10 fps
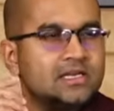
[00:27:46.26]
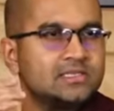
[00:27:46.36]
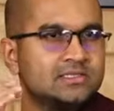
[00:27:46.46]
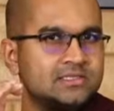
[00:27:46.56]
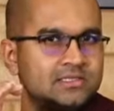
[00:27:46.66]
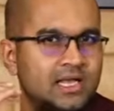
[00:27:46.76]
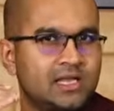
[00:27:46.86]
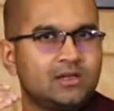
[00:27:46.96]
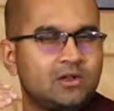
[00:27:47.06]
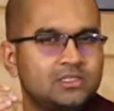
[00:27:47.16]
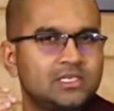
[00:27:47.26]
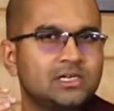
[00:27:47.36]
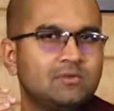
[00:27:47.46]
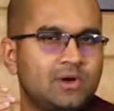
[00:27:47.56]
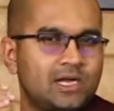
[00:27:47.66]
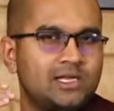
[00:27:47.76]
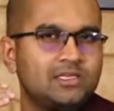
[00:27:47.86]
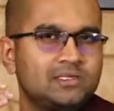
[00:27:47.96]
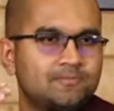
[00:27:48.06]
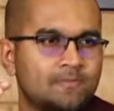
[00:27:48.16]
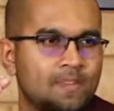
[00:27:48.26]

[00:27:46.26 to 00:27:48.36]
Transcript: psychological wise,